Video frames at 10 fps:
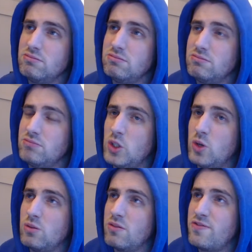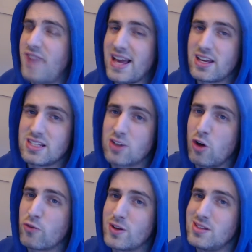you know, fake his
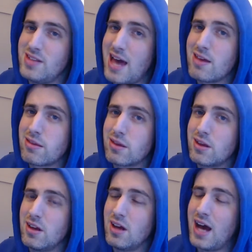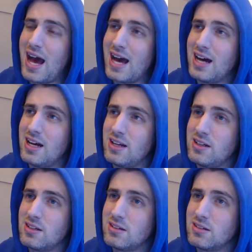girlfriend's death and,
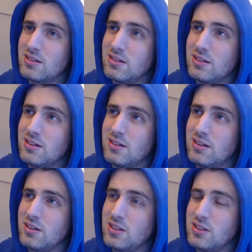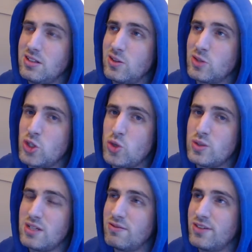you know, use
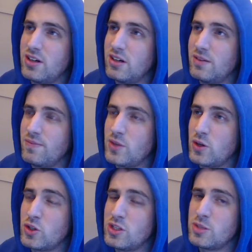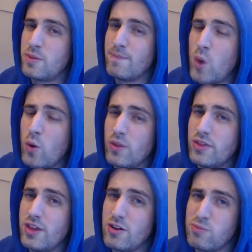it for, you know, use it to promote
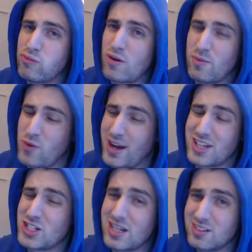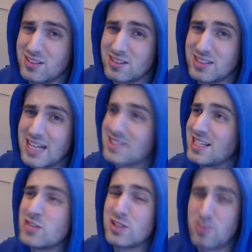their prank channel. That's
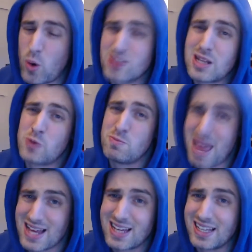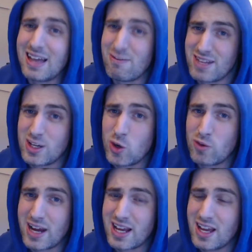literally the points that I was making in that video, right?